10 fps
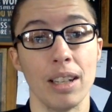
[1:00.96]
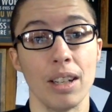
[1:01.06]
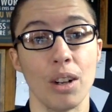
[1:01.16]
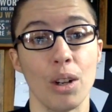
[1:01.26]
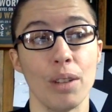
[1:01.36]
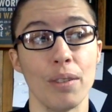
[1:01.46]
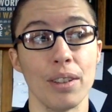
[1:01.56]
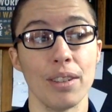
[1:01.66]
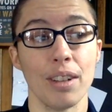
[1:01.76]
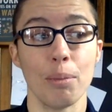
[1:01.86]
and all of this
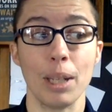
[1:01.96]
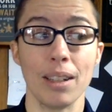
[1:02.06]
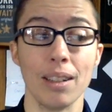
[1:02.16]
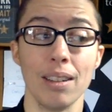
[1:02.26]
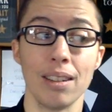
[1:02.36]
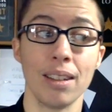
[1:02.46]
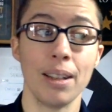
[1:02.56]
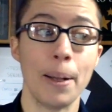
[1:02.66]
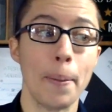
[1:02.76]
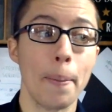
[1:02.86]
stuff because,
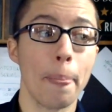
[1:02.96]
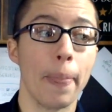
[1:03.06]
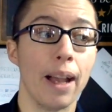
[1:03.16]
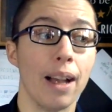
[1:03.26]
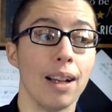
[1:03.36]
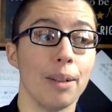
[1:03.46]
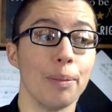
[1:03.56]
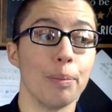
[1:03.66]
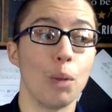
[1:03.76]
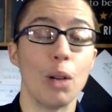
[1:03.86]

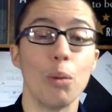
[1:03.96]
well,